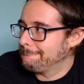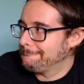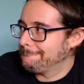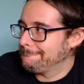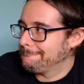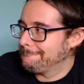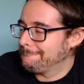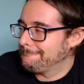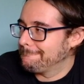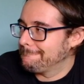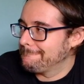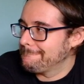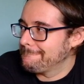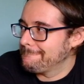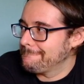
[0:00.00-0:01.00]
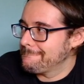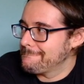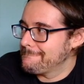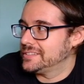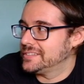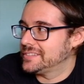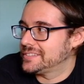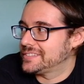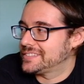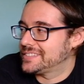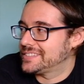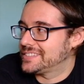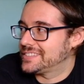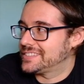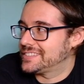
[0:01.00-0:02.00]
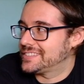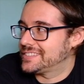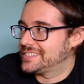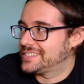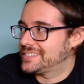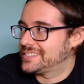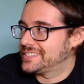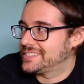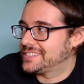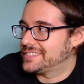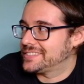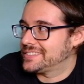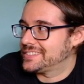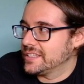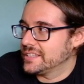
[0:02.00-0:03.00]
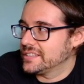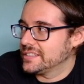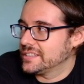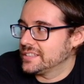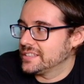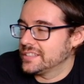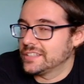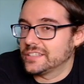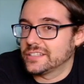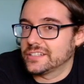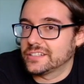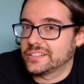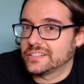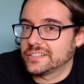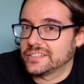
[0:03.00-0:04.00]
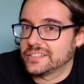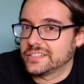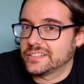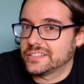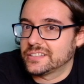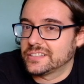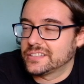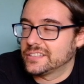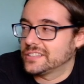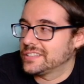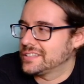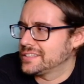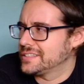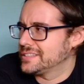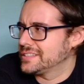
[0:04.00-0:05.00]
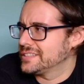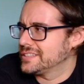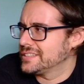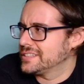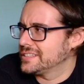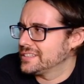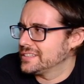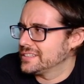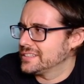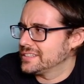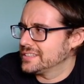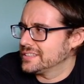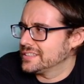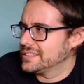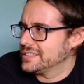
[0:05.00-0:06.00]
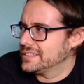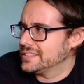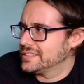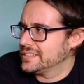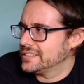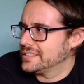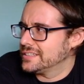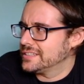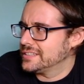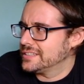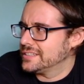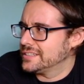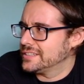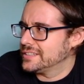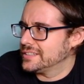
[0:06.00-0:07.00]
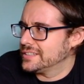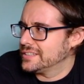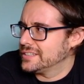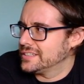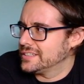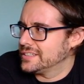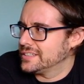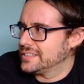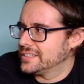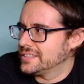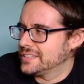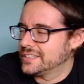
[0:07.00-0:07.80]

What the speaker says: No words are spoken by the person on screen.